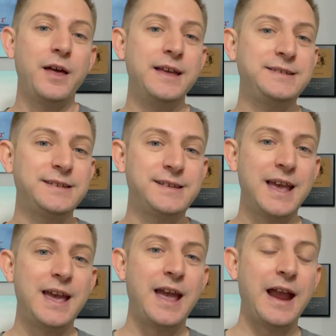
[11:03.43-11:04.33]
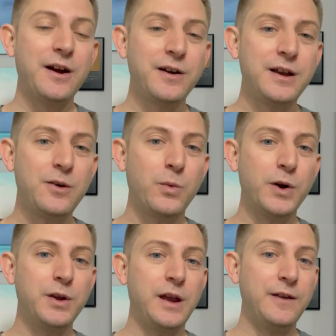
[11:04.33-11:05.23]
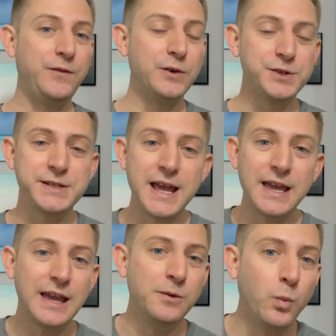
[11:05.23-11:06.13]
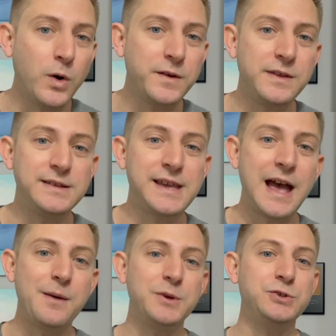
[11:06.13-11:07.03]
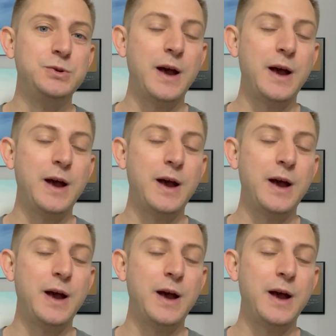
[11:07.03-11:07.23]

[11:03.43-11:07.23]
This is an area where if you're staying in one of these cabins,